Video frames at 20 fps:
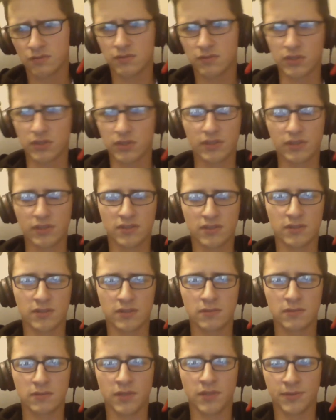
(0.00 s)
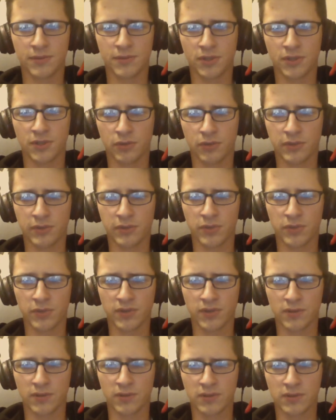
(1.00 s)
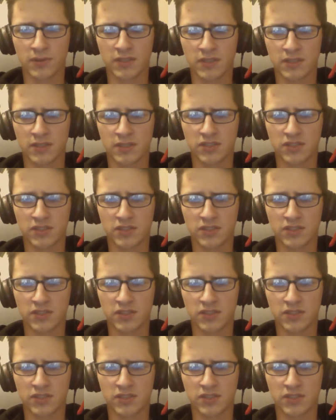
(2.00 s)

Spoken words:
surely there's another adult going with her.